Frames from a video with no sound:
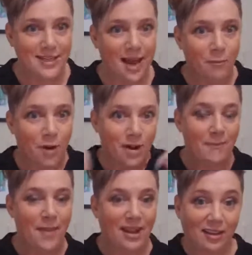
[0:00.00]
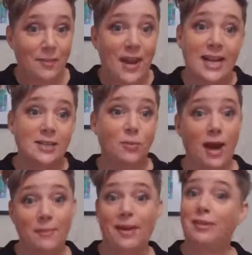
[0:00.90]
Now, whether month means
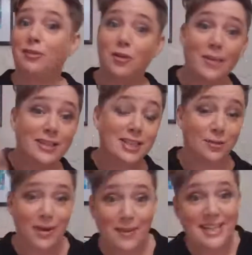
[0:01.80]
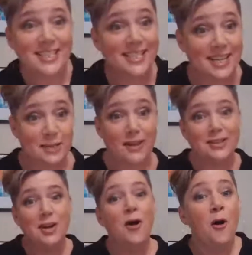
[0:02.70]
1 month, 2 months, 3 months, 6 months,
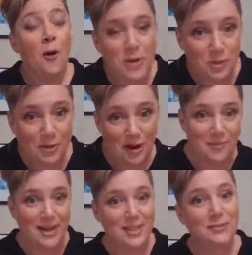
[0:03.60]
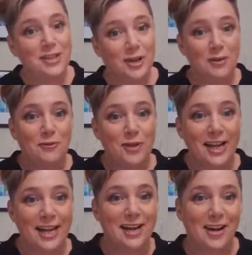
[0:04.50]
or 12 months, we don't
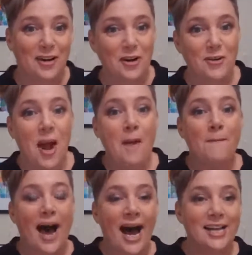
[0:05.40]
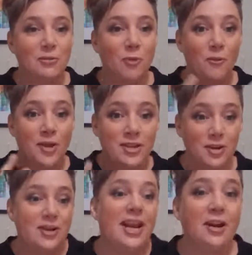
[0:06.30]
really know. But what we
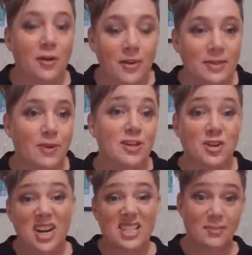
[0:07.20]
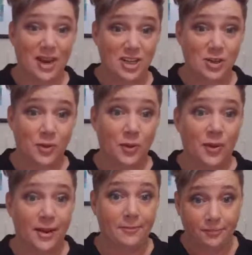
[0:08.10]
do know is we do need to make sure
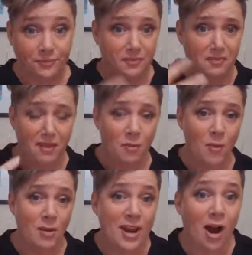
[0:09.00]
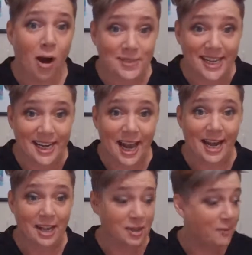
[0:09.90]
that when we opt in, and
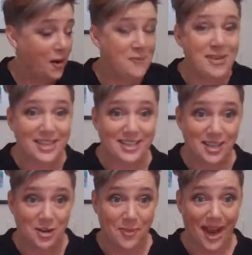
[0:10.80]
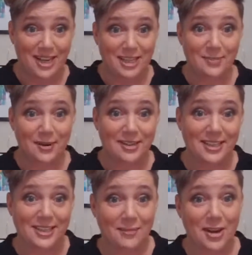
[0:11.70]
at the moment this new page experience
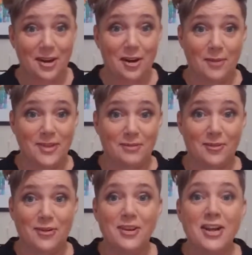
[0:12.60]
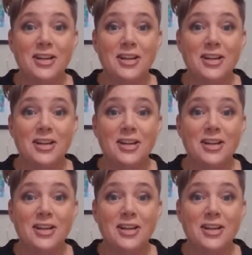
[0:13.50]
is something you can opt in for.